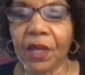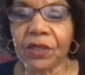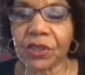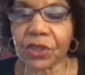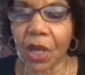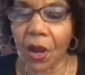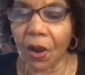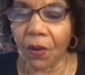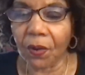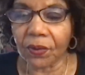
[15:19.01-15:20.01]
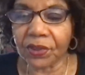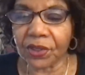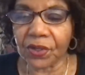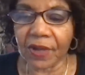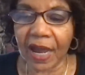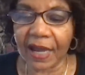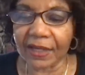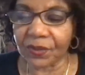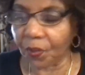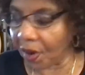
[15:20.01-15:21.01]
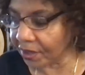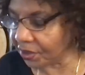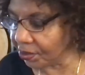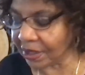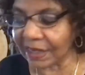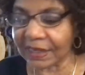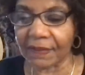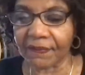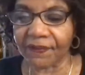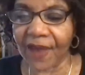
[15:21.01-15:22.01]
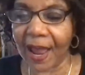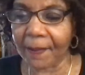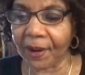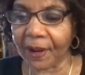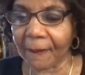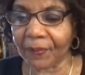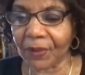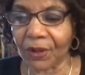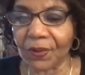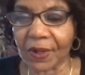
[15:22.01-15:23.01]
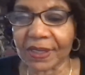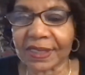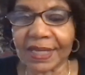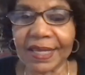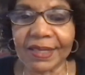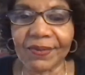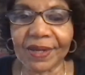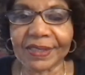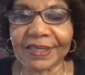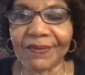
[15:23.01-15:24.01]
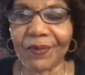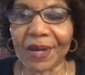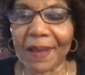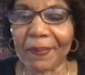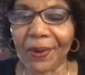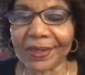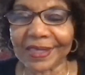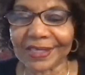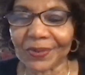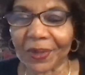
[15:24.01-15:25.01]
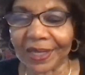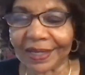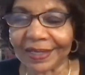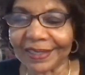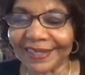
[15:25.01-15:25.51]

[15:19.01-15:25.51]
So do you guys want to see some fabric, or you want to see the rest of what I bought this week?